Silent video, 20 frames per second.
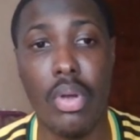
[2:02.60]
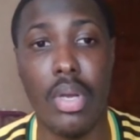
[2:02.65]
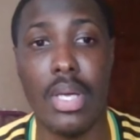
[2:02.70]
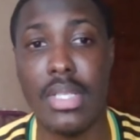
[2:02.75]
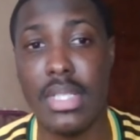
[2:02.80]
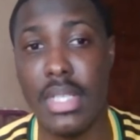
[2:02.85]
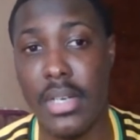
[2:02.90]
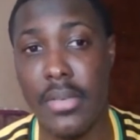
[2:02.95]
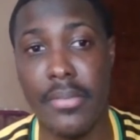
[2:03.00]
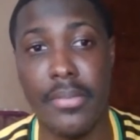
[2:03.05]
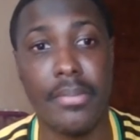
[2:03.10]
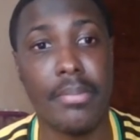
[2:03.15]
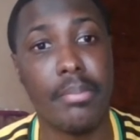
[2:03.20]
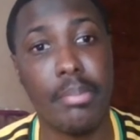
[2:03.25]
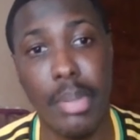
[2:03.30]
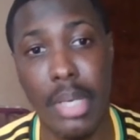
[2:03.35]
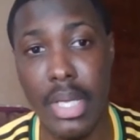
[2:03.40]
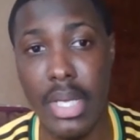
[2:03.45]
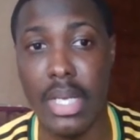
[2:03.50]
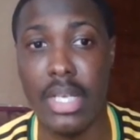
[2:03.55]
lot of
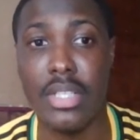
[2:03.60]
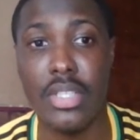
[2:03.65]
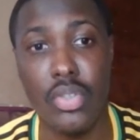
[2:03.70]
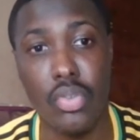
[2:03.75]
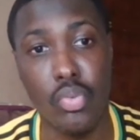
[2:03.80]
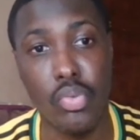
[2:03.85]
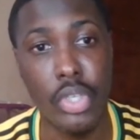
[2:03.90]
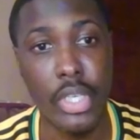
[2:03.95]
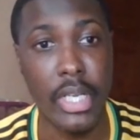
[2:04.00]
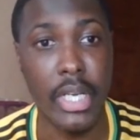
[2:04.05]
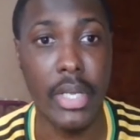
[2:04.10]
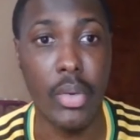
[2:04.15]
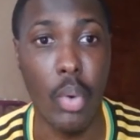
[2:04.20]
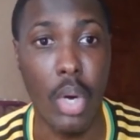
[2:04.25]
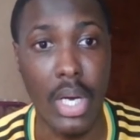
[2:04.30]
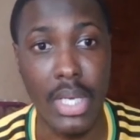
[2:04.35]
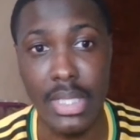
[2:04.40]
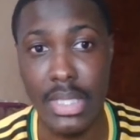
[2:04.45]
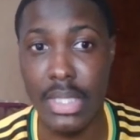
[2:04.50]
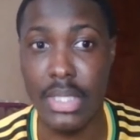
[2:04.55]
players really
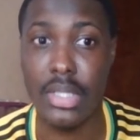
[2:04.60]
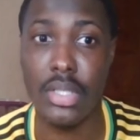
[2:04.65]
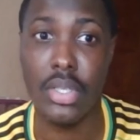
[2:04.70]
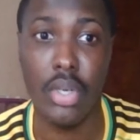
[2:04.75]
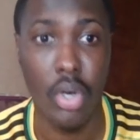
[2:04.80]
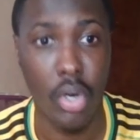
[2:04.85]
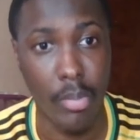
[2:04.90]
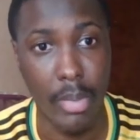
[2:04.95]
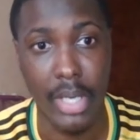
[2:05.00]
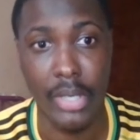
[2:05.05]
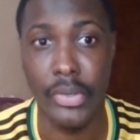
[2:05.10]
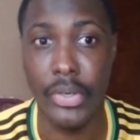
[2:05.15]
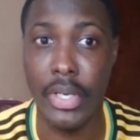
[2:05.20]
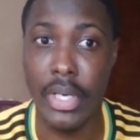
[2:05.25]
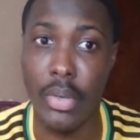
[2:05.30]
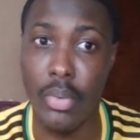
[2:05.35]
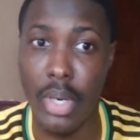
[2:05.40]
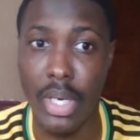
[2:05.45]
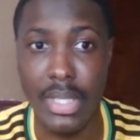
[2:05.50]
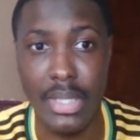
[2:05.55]
wanting to come and
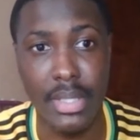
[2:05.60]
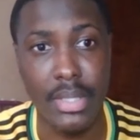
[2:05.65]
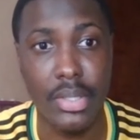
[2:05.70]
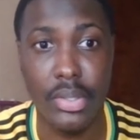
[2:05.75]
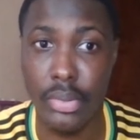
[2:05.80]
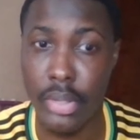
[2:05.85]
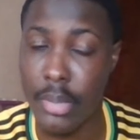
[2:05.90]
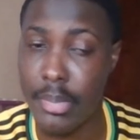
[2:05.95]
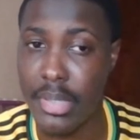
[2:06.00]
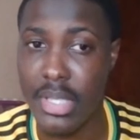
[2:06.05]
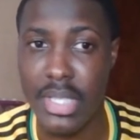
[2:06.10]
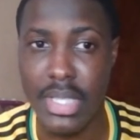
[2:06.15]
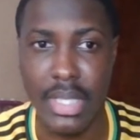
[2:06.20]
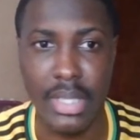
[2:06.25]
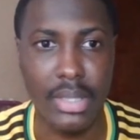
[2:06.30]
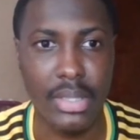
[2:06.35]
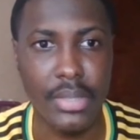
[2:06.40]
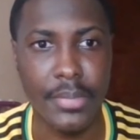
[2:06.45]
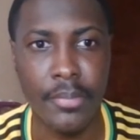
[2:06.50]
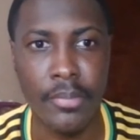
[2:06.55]
really wanting to
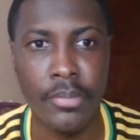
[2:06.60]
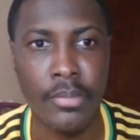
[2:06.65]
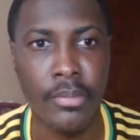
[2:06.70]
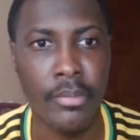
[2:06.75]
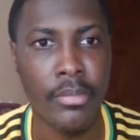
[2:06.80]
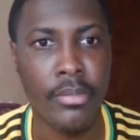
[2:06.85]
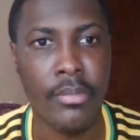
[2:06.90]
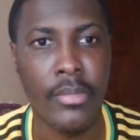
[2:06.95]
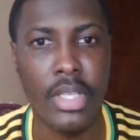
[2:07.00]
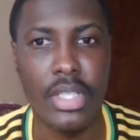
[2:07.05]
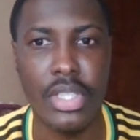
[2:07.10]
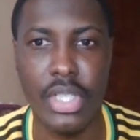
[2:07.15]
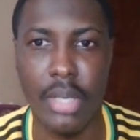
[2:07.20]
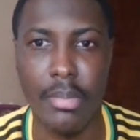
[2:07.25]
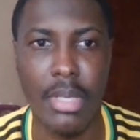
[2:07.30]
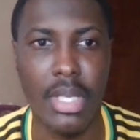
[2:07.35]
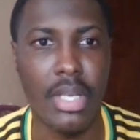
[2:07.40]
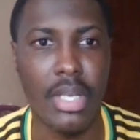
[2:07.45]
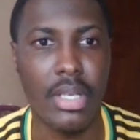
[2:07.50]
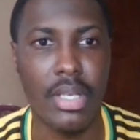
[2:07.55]
represent
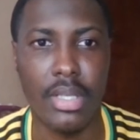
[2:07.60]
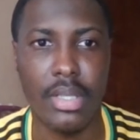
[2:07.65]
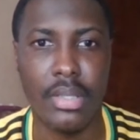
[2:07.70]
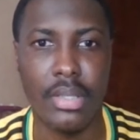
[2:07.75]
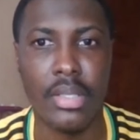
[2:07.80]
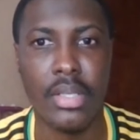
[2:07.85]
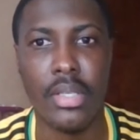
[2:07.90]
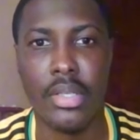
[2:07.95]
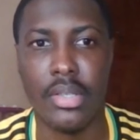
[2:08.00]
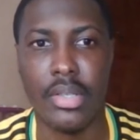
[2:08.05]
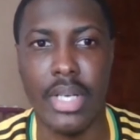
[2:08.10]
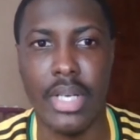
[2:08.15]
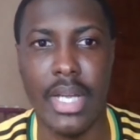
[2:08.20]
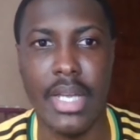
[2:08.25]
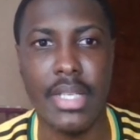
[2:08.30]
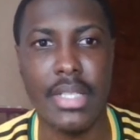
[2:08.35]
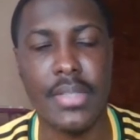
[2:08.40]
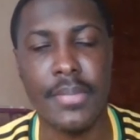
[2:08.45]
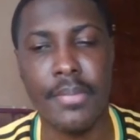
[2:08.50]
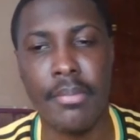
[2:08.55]
Jamaica,
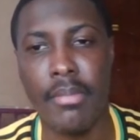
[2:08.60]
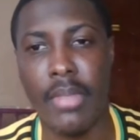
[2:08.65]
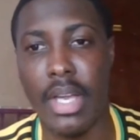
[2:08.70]
right?